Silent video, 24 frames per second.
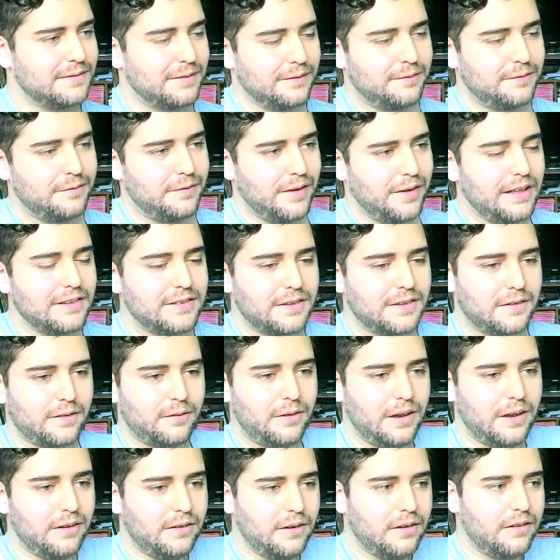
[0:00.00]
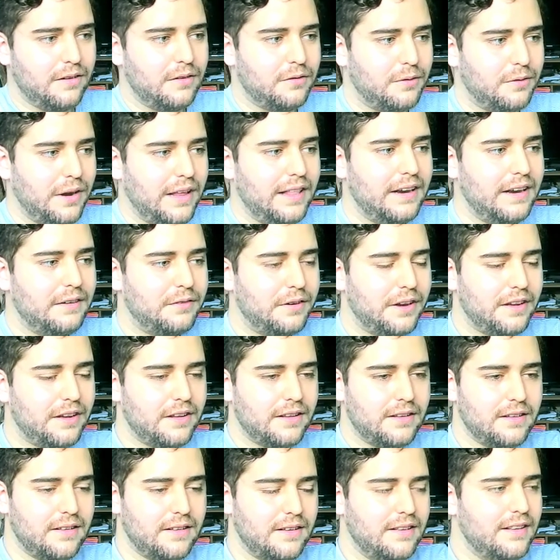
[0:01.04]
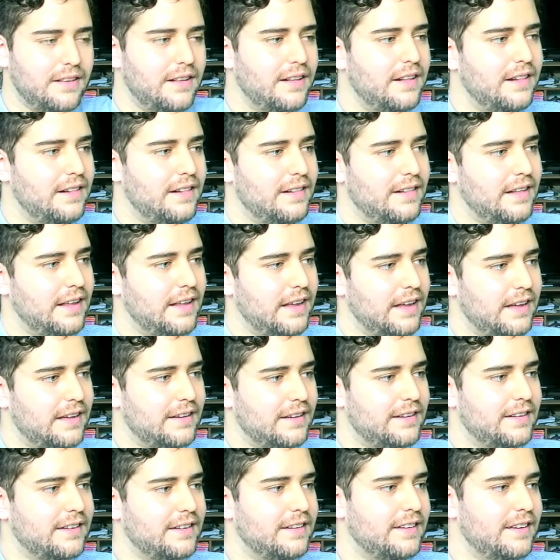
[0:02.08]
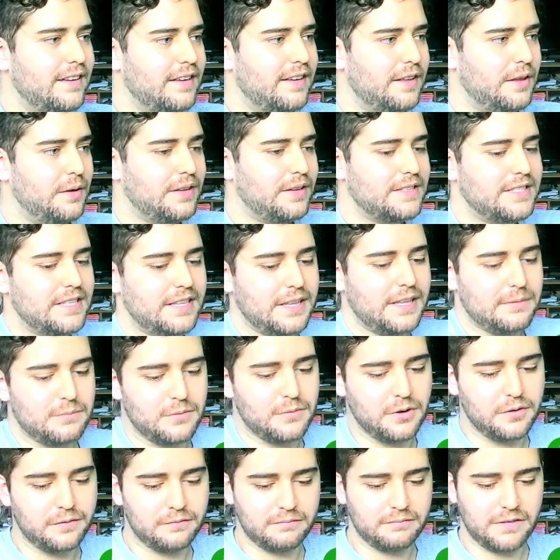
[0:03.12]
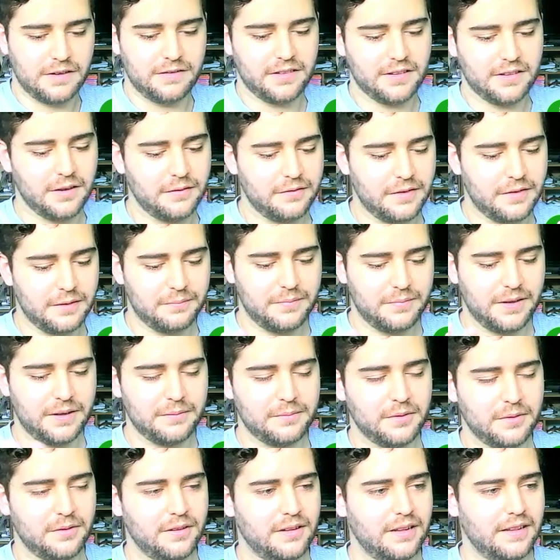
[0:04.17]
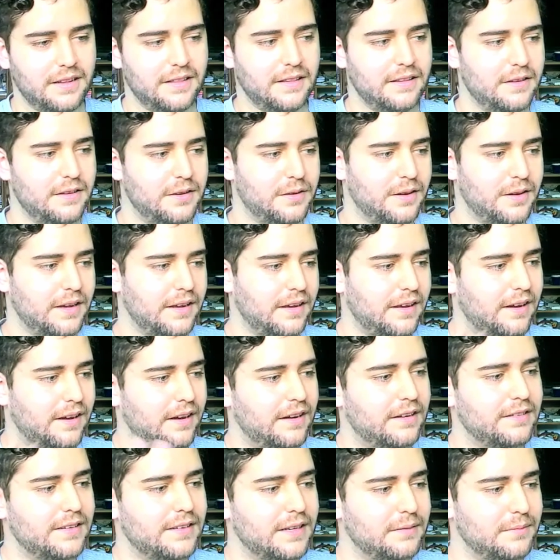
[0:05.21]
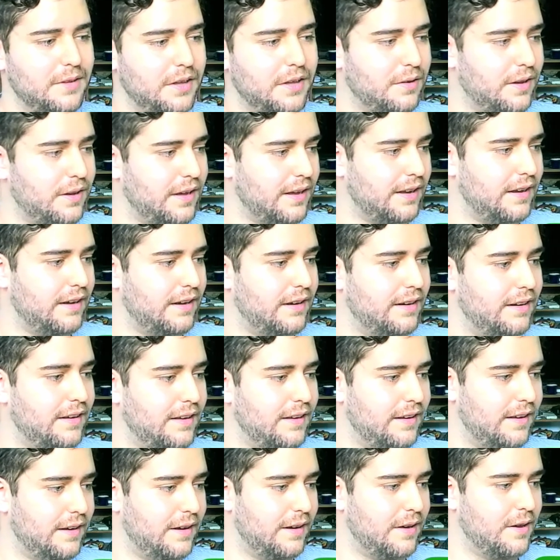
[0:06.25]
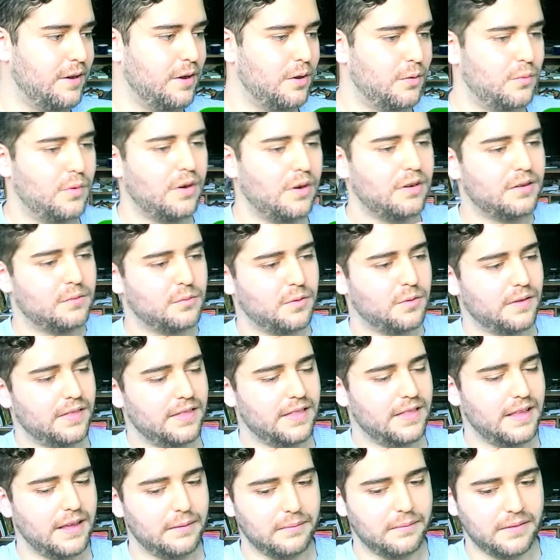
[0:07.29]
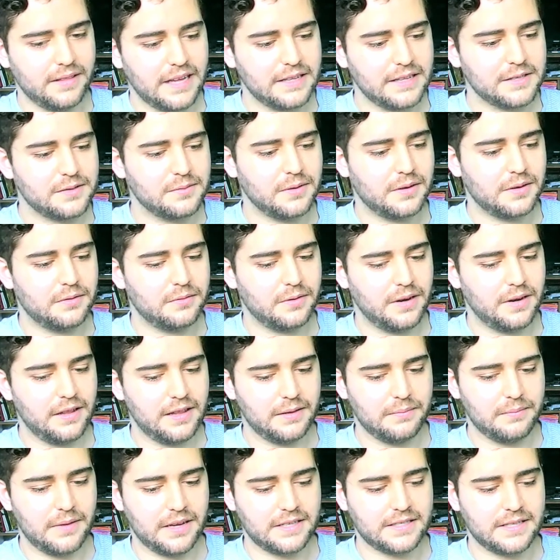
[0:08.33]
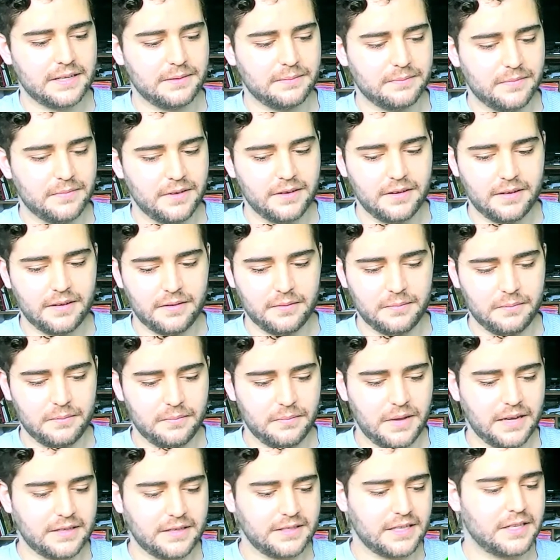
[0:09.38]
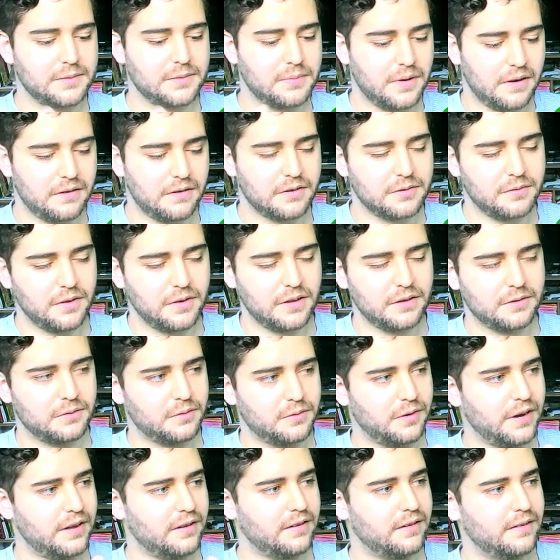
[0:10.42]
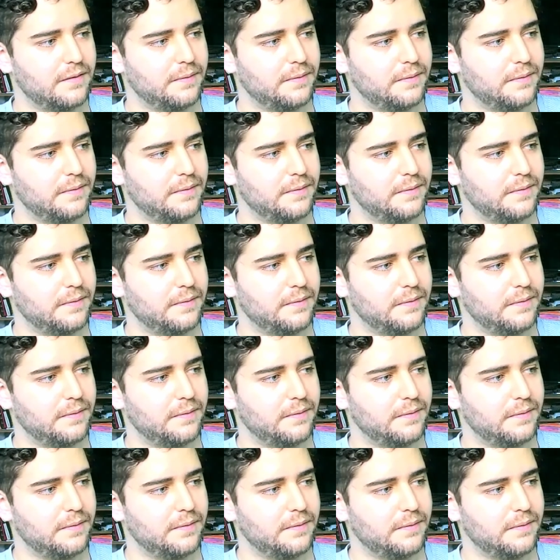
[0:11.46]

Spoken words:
feels really real. Like you can see the movement of the people and you can hear them and you can walk with them, and that's what really makes the experience feel real.